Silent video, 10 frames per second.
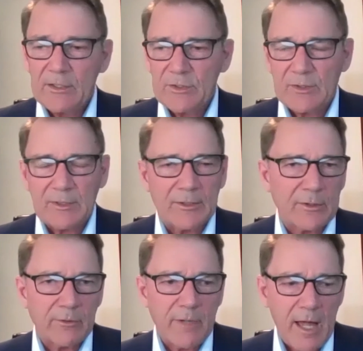took a
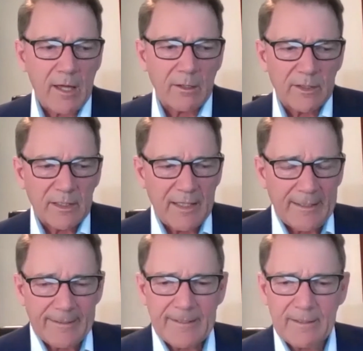look around,
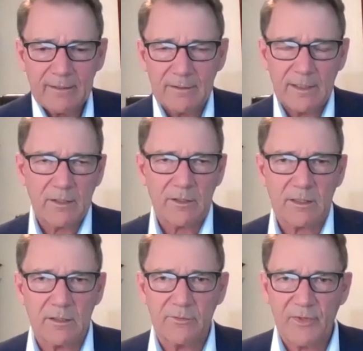and I got
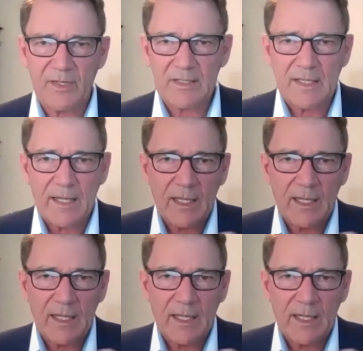to confess,